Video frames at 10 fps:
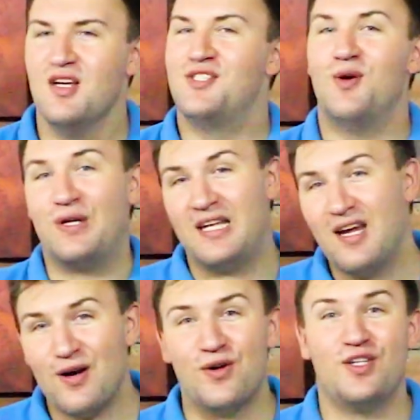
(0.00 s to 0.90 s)
So
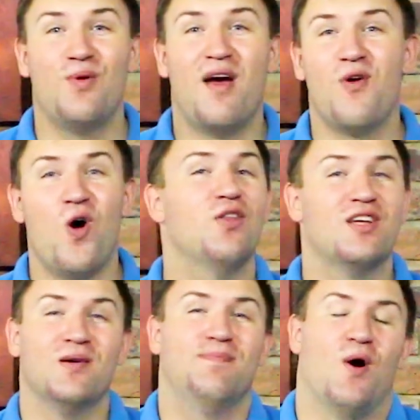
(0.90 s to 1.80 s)
here you have all
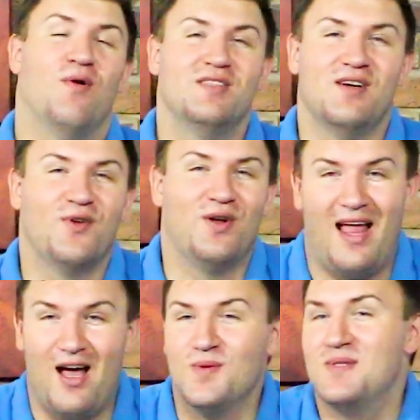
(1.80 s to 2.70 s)
the components of your
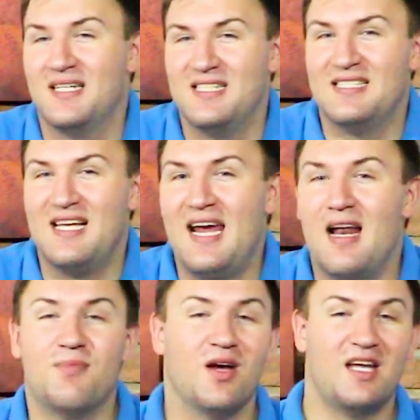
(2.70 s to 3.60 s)
LAUBE
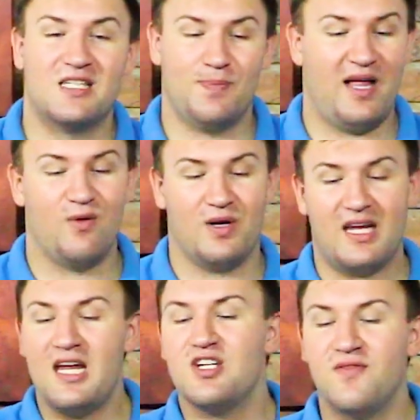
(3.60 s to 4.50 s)
668. I'm going to explain
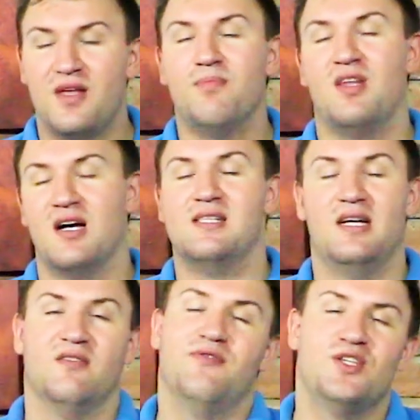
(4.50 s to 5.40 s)
what each of them does
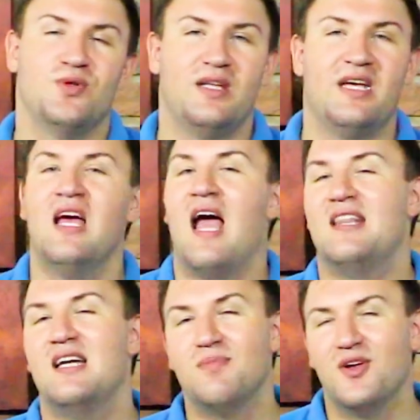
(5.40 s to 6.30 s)
individually,
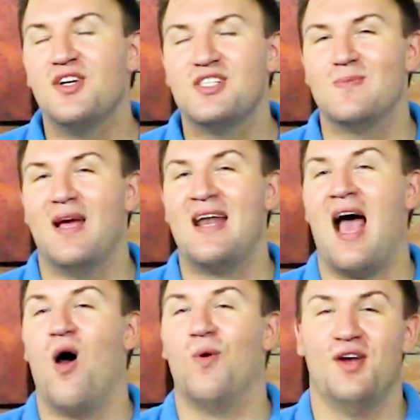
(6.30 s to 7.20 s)
and then I'm going to explain
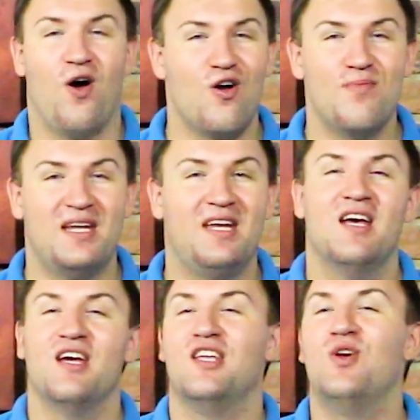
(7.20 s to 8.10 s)
how in
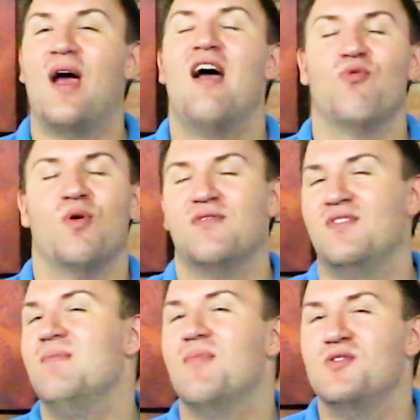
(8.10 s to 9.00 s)
harmony you have one
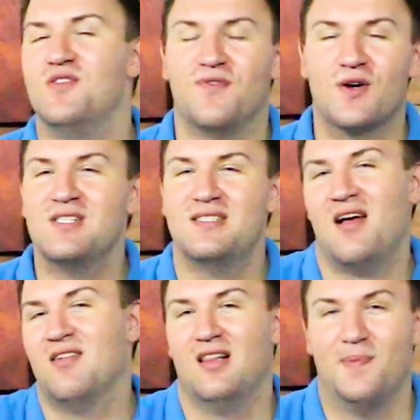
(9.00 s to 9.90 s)
of the most
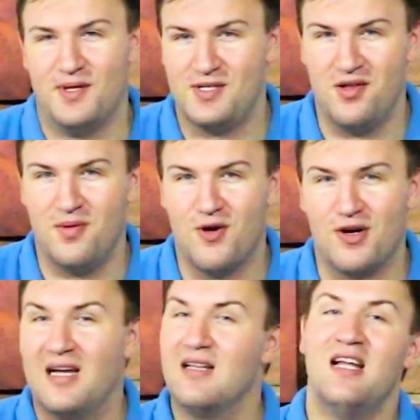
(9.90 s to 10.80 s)
versatile clippers on the
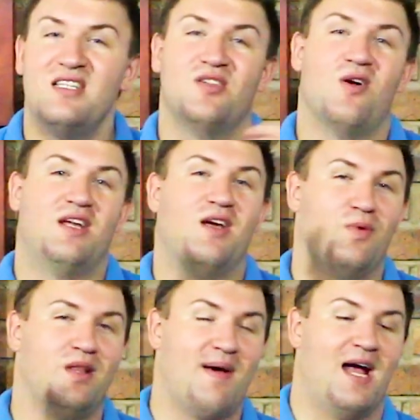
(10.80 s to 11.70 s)
market. Let's start
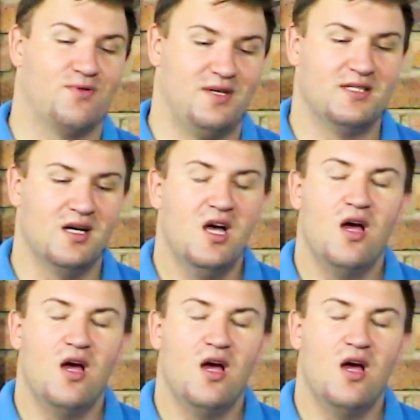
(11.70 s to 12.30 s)
here with the batteries.